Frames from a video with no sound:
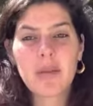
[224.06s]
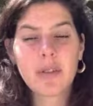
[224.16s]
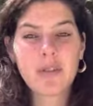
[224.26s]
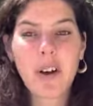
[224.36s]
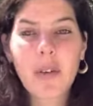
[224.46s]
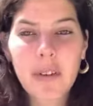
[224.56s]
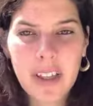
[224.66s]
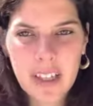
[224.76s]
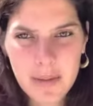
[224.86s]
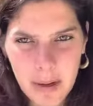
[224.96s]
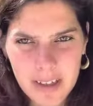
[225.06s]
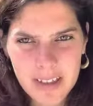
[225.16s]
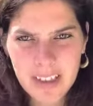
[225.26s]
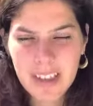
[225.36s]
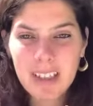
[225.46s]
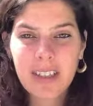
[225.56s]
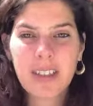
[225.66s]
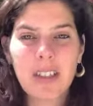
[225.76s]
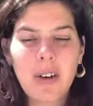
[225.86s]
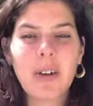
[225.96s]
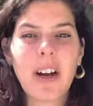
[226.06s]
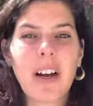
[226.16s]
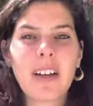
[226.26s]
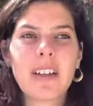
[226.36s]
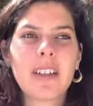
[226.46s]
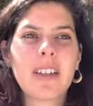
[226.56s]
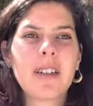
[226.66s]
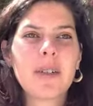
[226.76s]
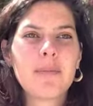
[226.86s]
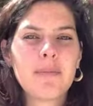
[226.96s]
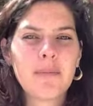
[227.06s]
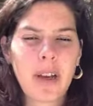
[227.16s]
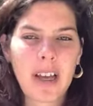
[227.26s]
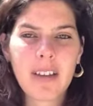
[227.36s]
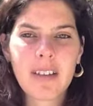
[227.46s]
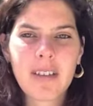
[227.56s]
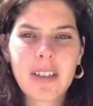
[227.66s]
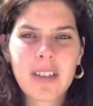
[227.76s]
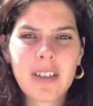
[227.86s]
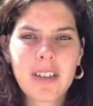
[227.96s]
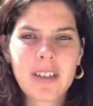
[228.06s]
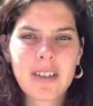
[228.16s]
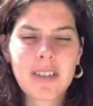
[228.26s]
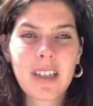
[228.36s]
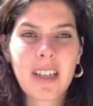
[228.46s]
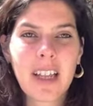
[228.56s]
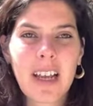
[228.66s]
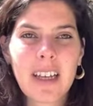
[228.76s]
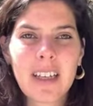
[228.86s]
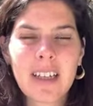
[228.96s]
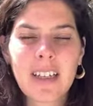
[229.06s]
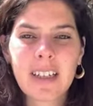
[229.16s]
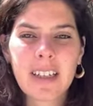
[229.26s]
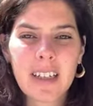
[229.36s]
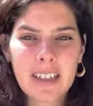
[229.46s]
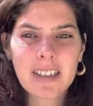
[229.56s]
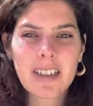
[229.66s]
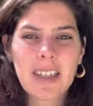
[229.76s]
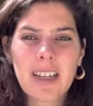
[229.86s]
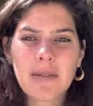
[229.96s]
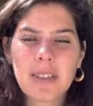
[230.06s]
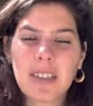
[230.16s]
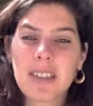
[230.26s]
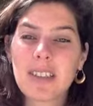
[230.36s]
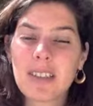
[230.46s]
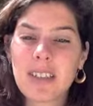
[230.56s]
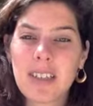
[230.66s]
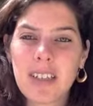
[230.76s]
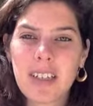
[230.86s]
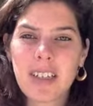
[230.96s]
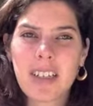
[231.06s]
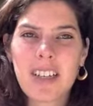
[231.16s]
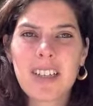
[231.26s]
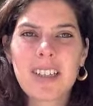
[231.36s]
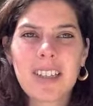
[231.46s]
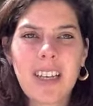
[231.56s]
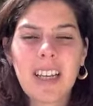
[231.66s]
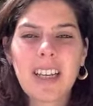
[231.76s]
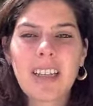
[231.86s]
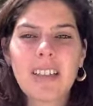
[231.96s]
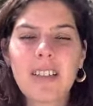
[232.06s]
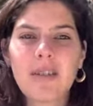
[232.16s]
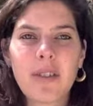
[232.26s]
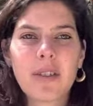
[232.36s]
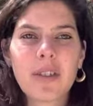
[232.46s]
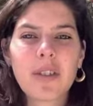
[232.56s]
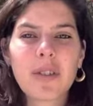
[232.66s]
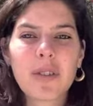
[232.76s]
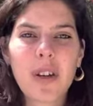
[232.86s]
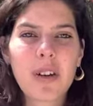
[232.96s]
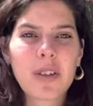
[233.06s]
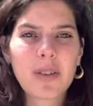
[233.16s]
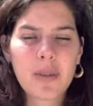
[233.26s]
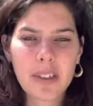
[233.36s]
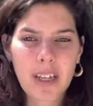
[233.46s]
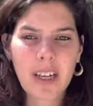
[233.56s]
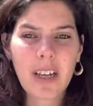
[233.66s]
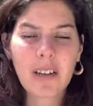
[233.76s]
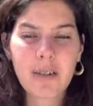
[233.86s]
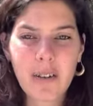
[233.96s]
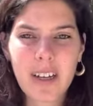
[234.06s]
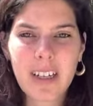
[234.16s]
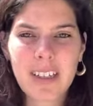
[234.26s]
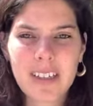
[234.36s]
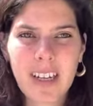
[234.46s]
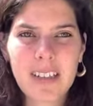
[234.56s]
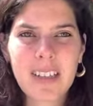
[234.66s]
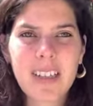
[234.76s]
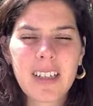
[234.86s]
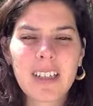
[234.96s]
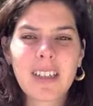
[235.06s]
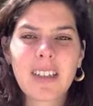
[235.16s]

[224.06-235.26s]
would fall within the Bhakti yoga path, like Kirtana, which is singing devotional songs which can get quite ecstatic,